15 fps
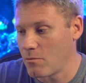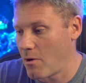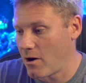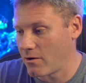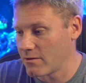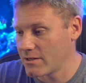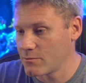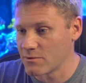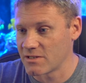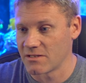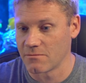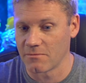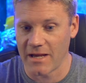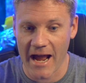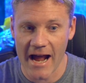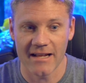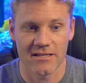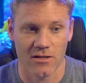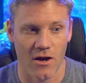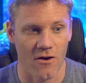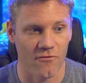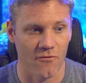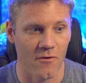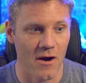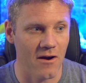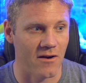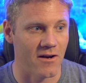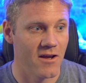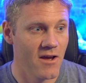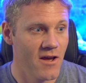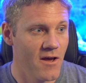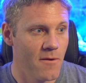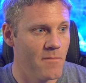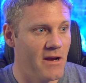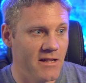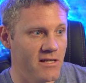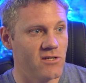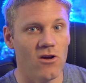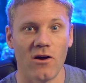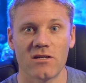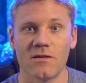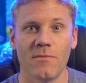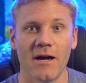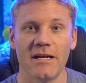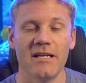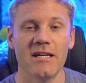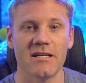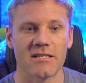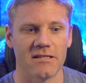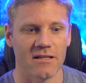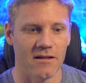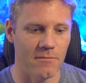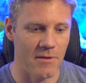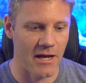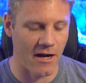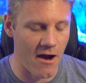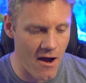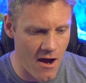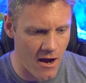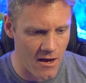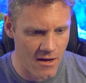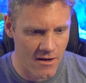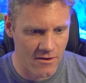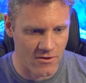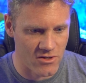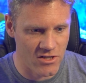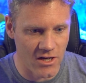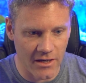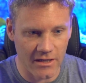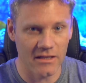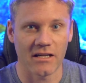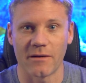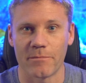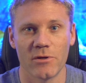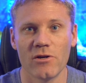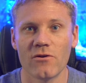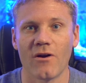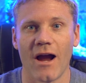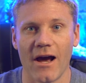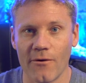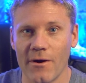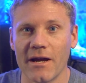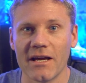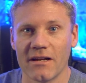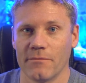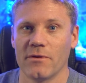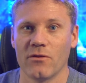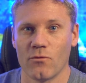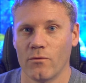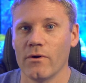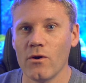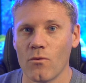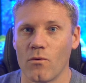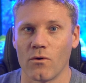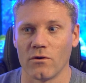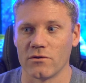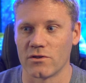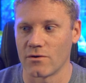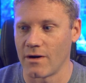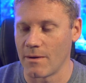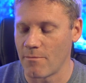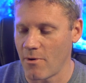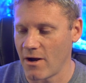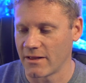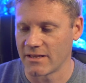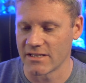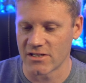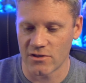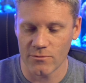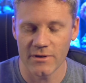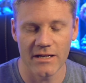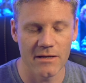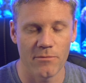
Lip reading: modeling with some CAD software and made these awesome ideas. And then I'm like, they're stuck in the computer. How do I get them in the real world? So I bought this 3D